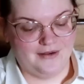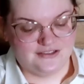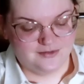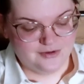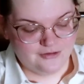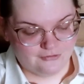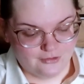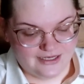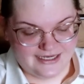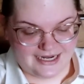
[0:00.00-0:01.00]
was flipping through
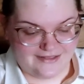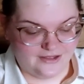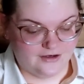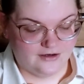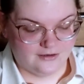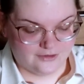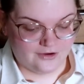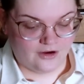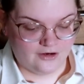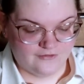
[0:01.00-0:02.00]
it and there
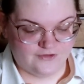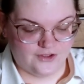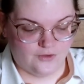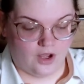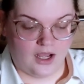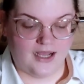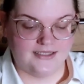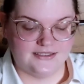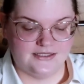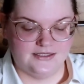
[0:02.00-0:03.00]
are a few
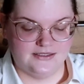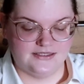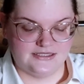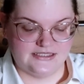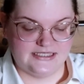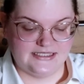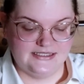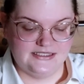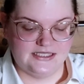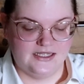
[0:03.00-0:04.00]
hot
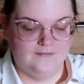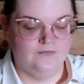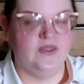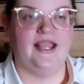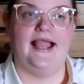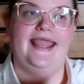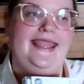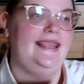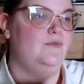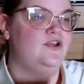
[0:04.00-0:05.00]
scenes. I
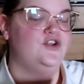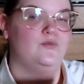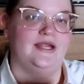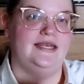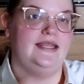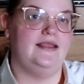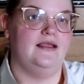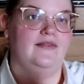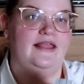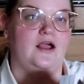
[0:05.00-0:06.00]
hate when you're
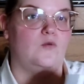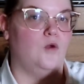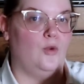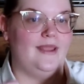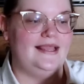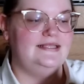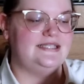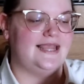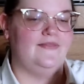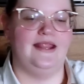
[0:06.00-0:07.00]
reading a romance
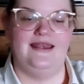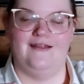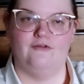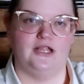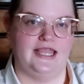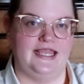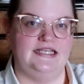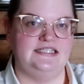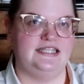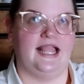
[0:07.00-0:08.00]
and they never
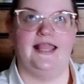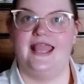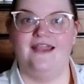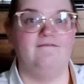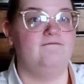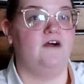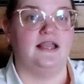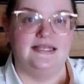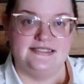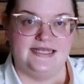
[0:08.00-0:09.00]
kiss. I can't
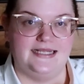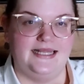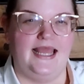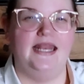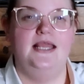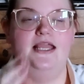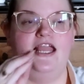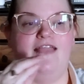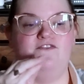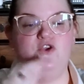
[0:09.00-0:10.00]
fucking stand that.
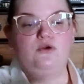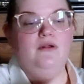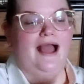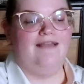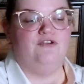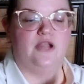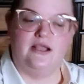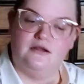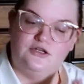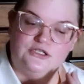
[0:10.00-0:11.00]
If you don't have your
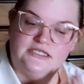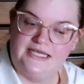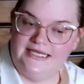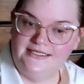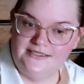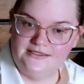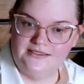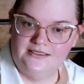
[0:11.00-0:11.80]
characters kiss,